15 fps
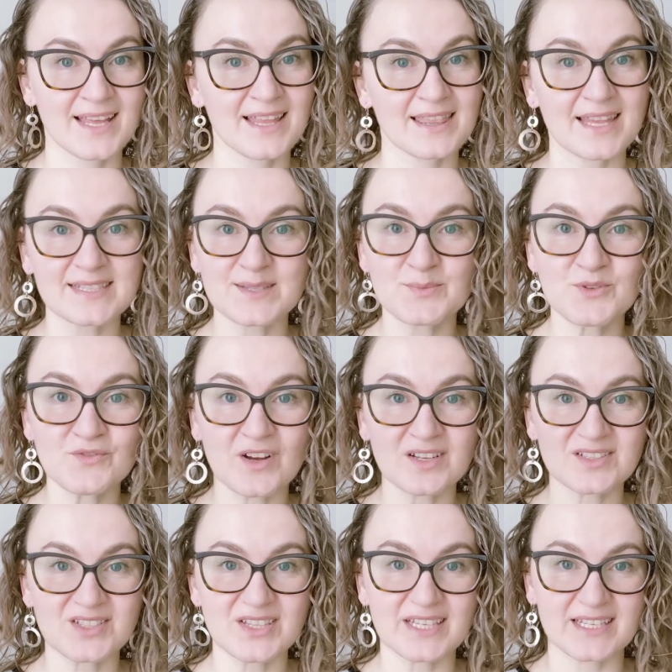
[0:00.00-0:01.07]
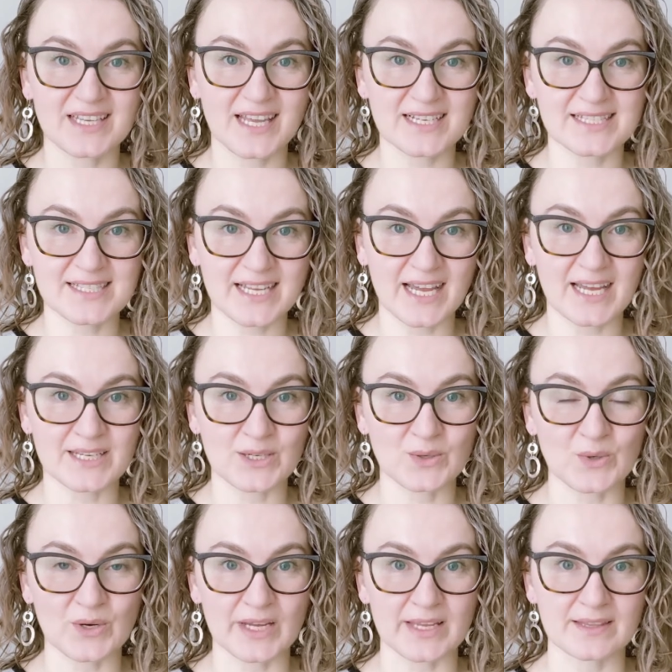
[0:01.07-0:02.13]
Let's move on to the next category.